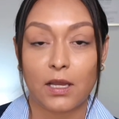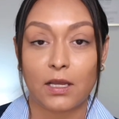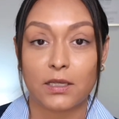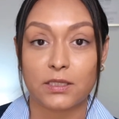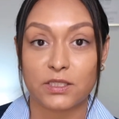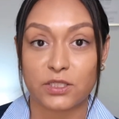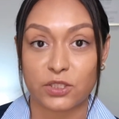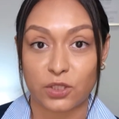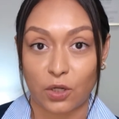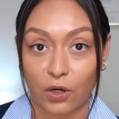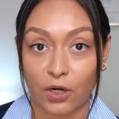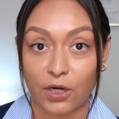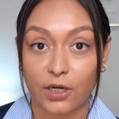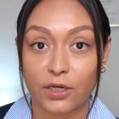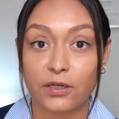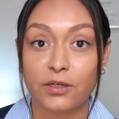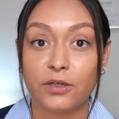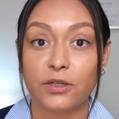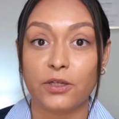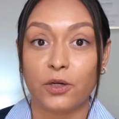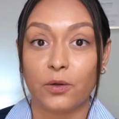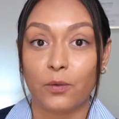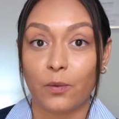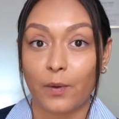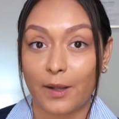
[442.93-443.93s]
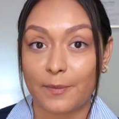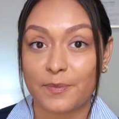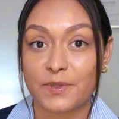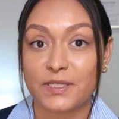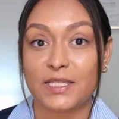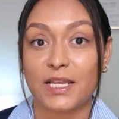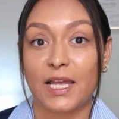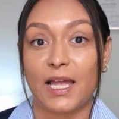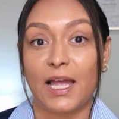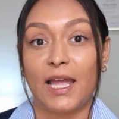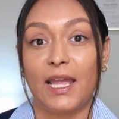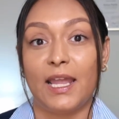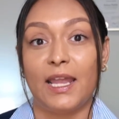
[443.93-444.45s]
start your
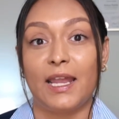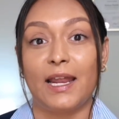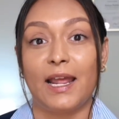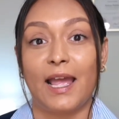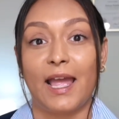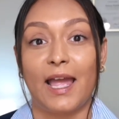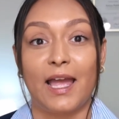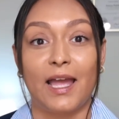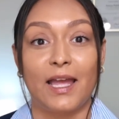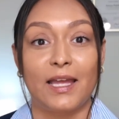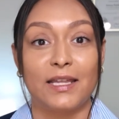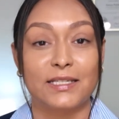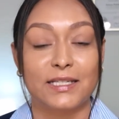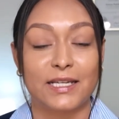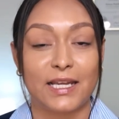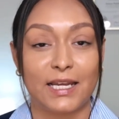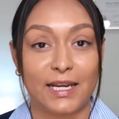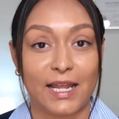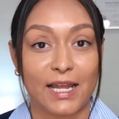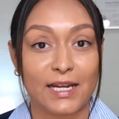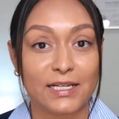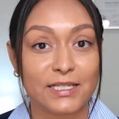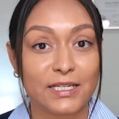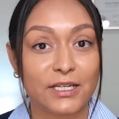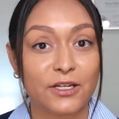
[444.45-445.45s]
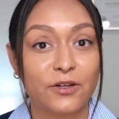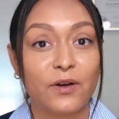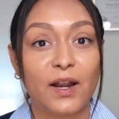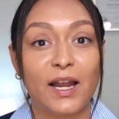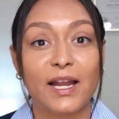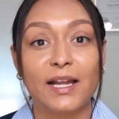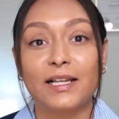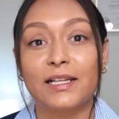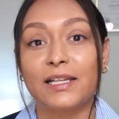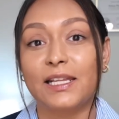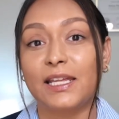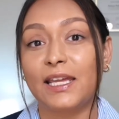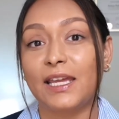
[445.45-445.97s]
website and connect it
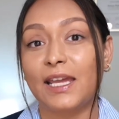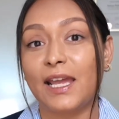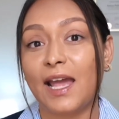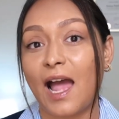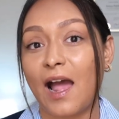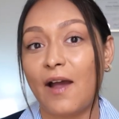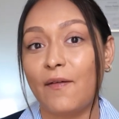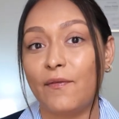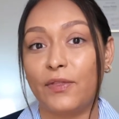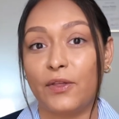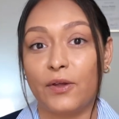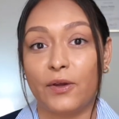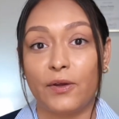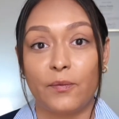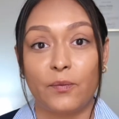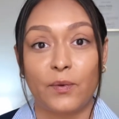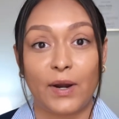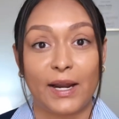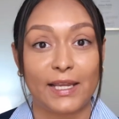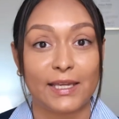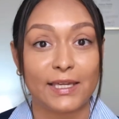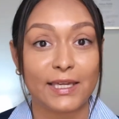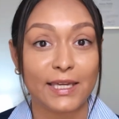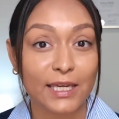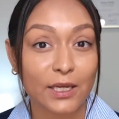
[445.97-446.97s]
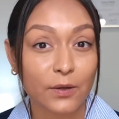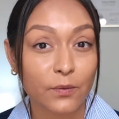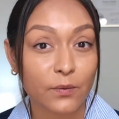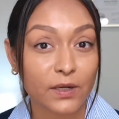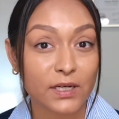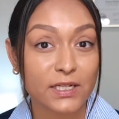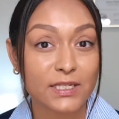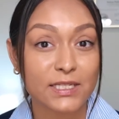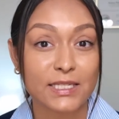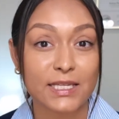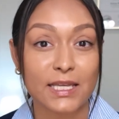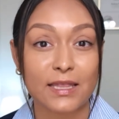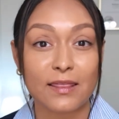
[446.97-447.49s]
correctly, have the right
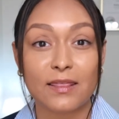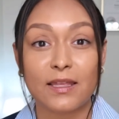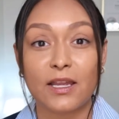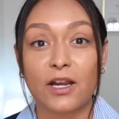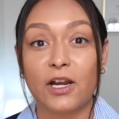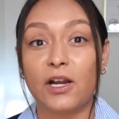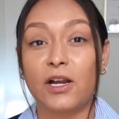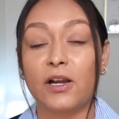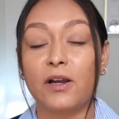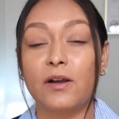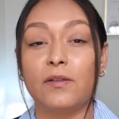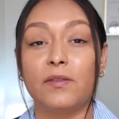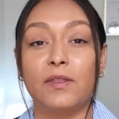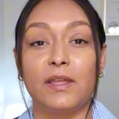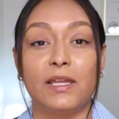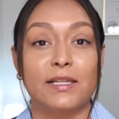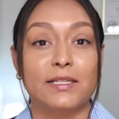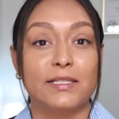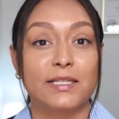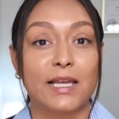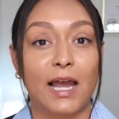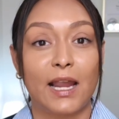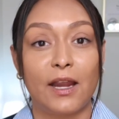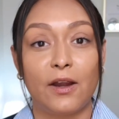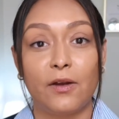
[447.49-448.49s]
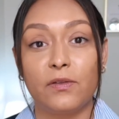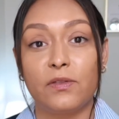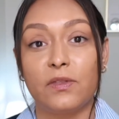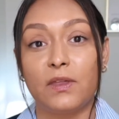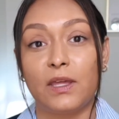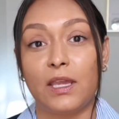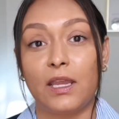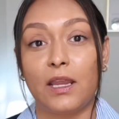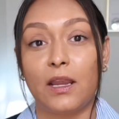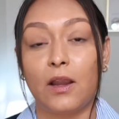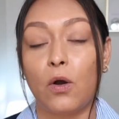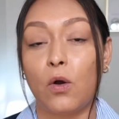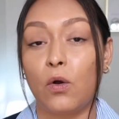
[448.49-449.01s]
keywords in there, the entire
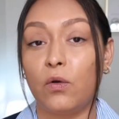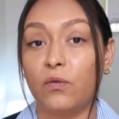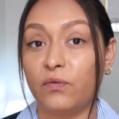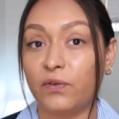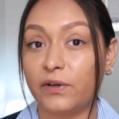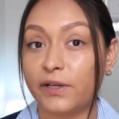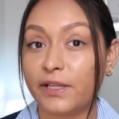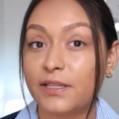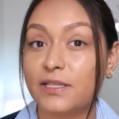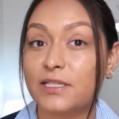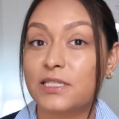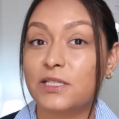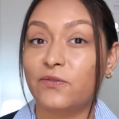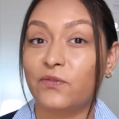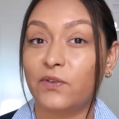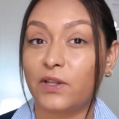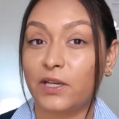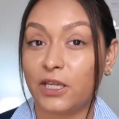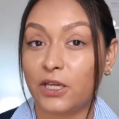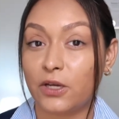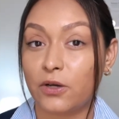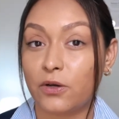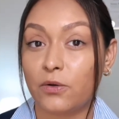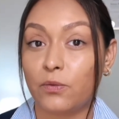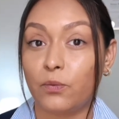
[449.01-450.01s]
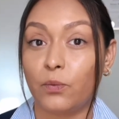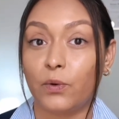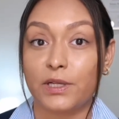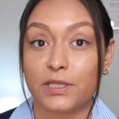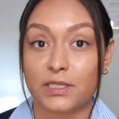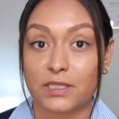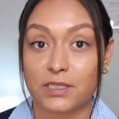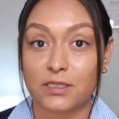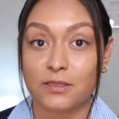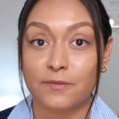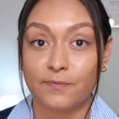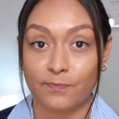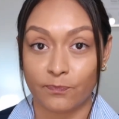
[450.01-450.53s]
thing. Hopefully this video
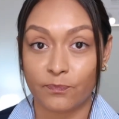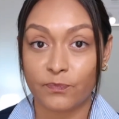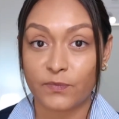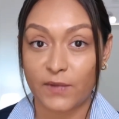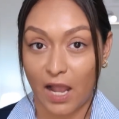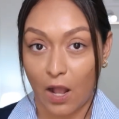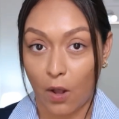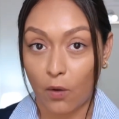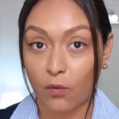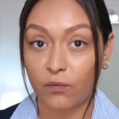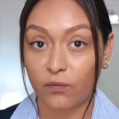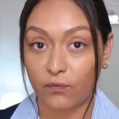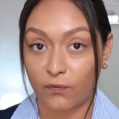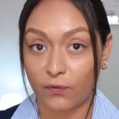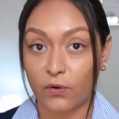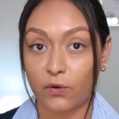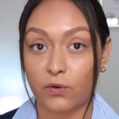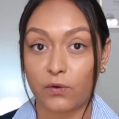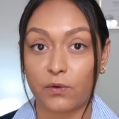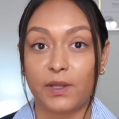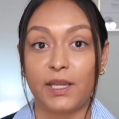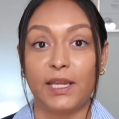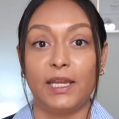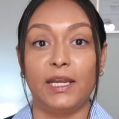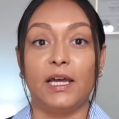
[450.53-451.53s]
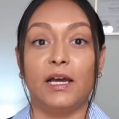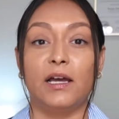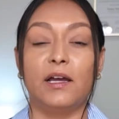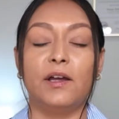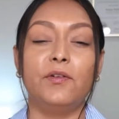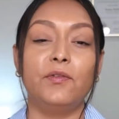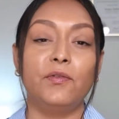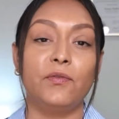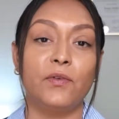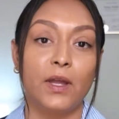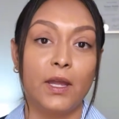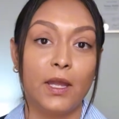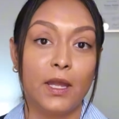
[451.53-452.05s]
was helpful enough.